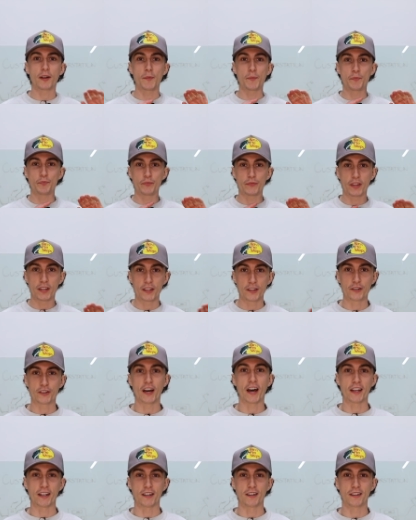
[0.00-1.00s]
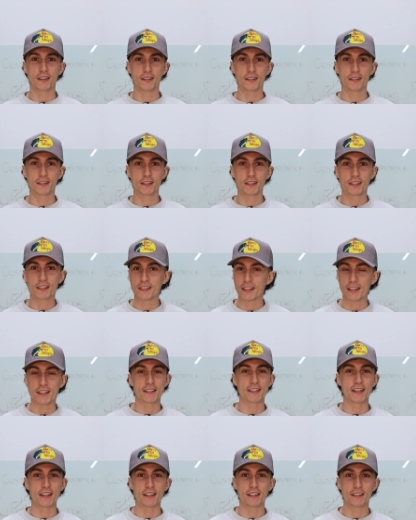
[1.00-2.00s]
and you're done. That is
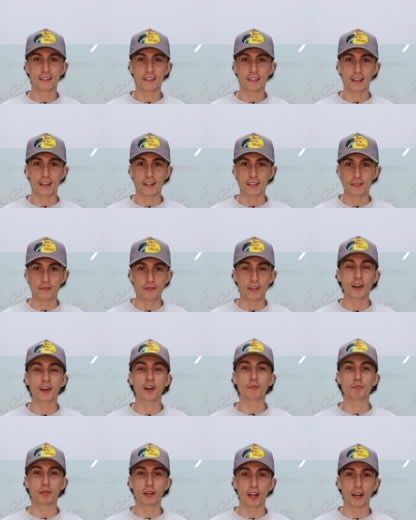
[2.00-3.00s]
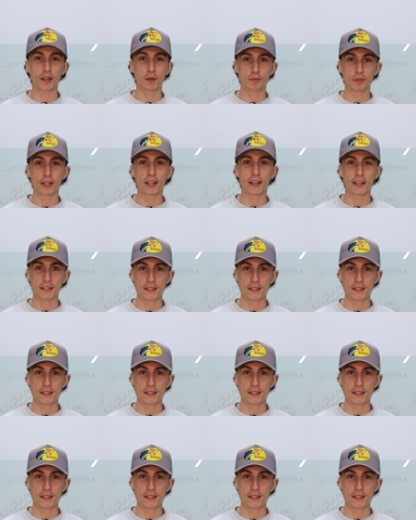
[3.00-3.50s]
it. It is a very plug and play